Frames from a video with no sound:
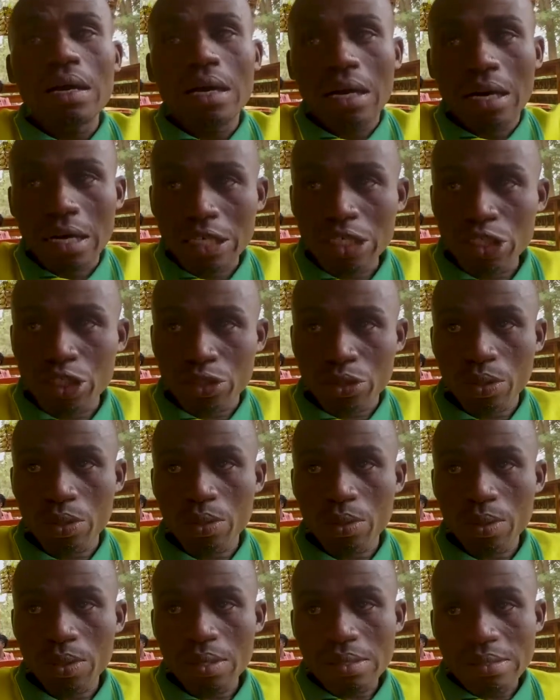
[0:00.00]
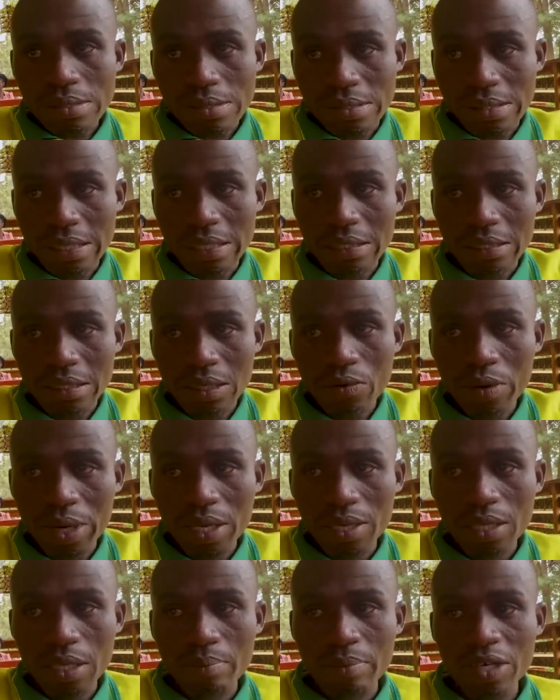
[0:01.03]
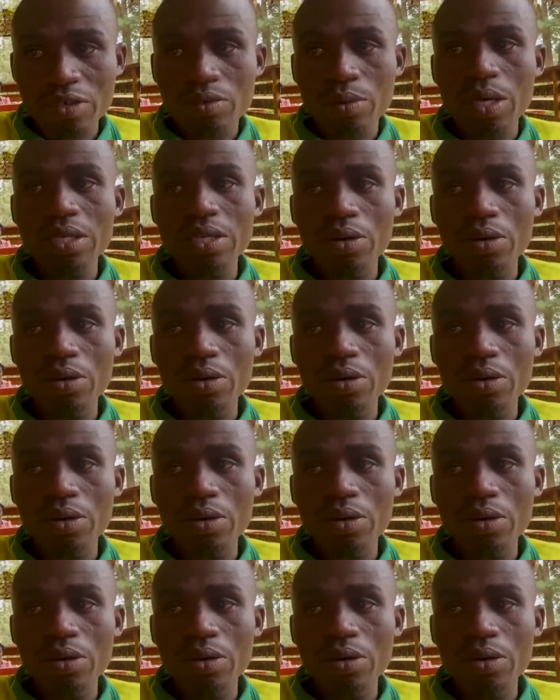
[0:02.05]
Cultural Center, where the Batwa,